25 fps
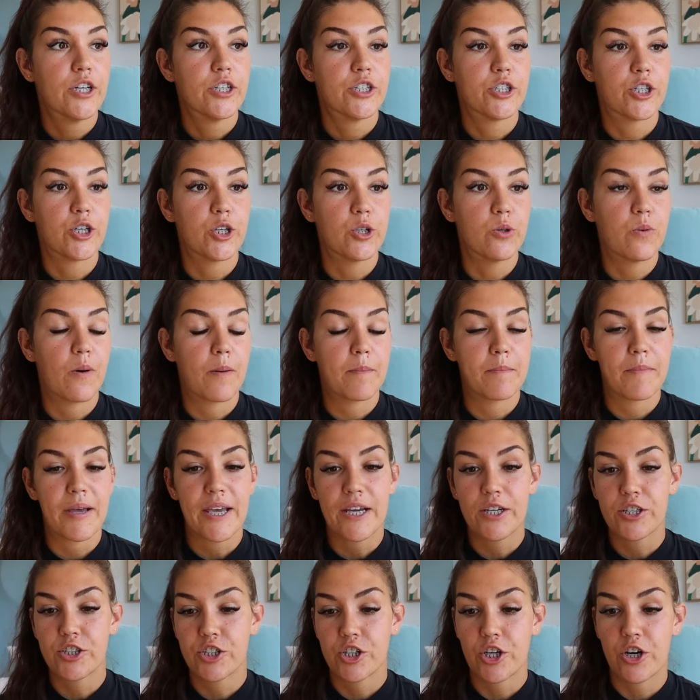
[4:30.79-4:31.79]
to
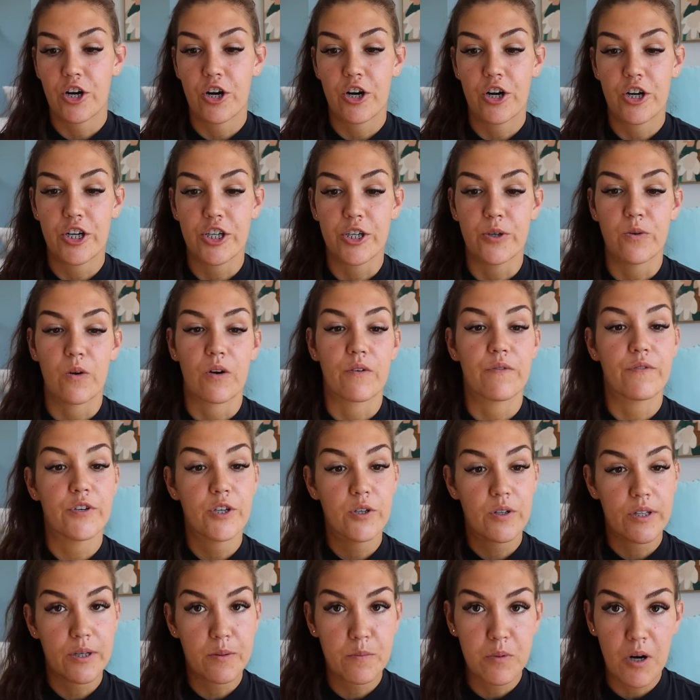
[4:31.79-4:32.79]
make sure you are
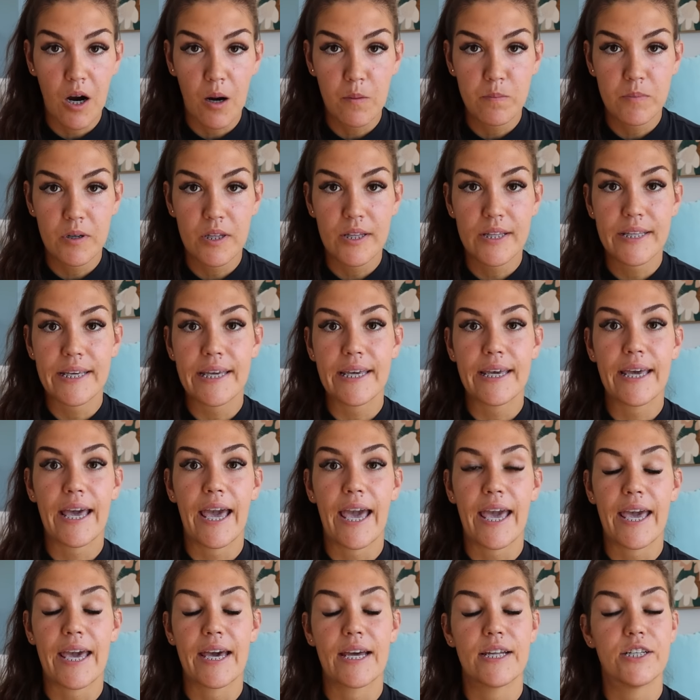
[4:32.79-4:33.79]
fueling properly
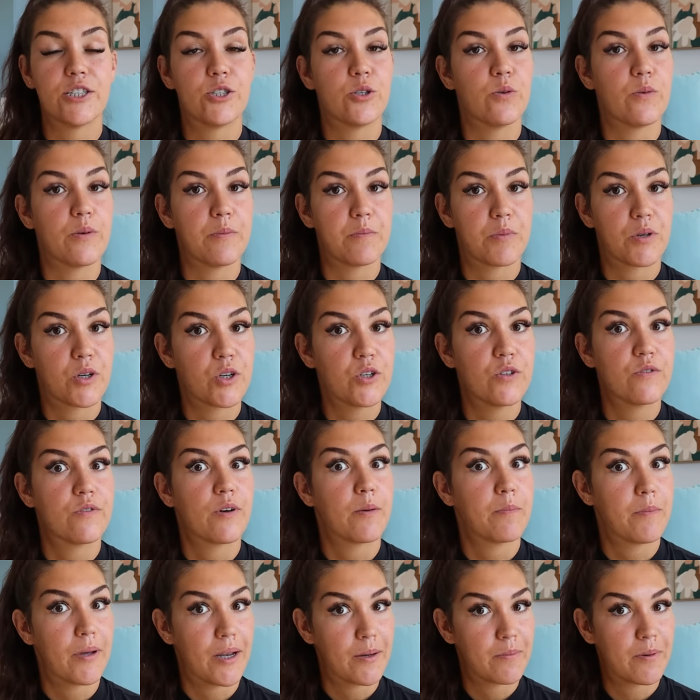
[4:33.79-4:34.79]
and to
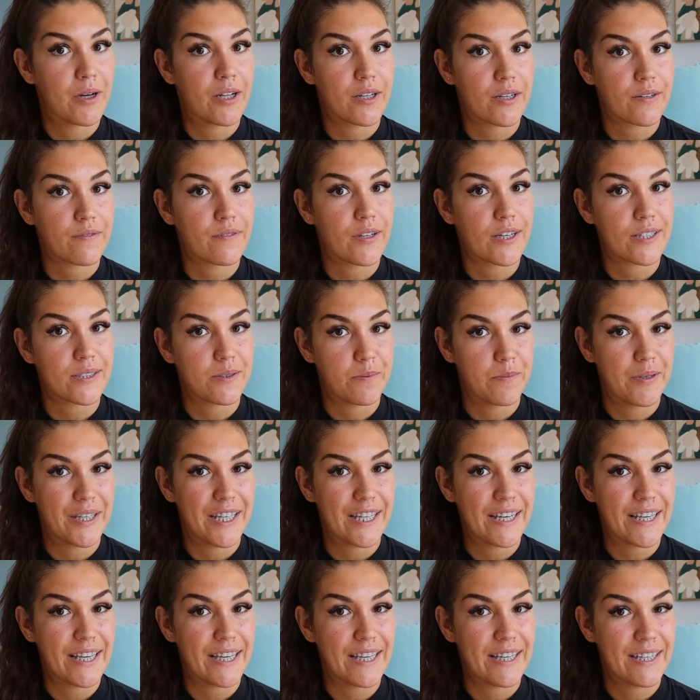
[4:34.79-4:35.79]
improve metabolic
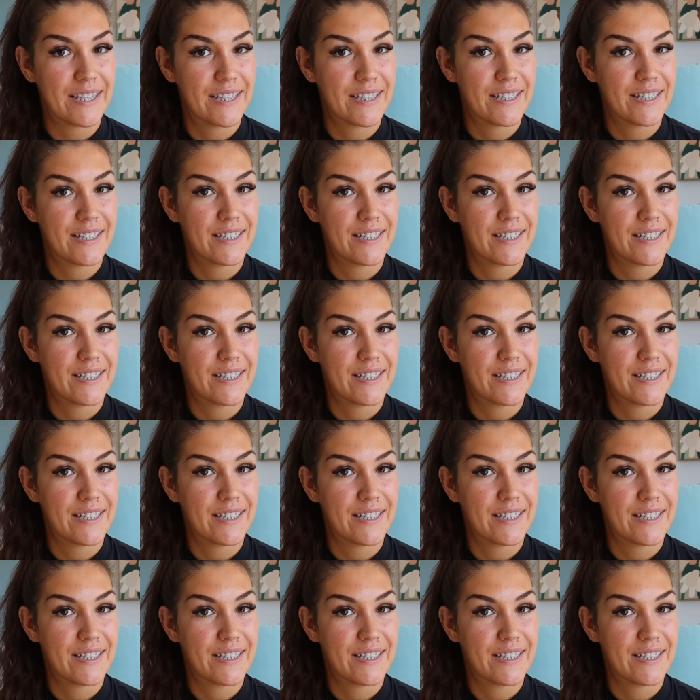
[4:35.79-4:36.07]
flexibility.